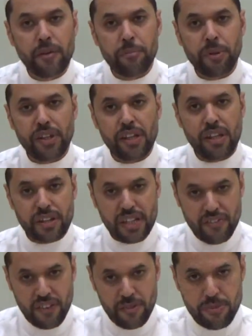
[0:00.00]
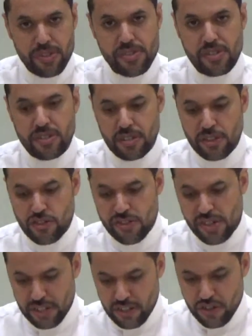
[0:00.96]
But Allah gave this
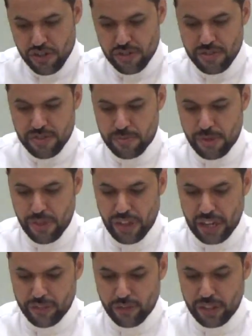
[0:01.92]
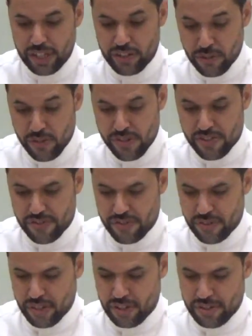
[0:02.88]
intelligence, and he should be thankful and use it
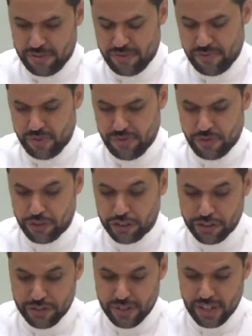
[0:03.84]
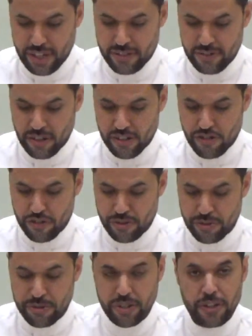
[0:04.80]
for good and not
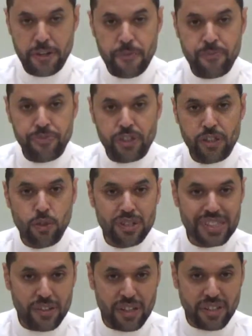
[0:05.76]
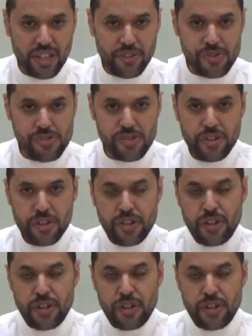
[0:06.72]
to look down at others.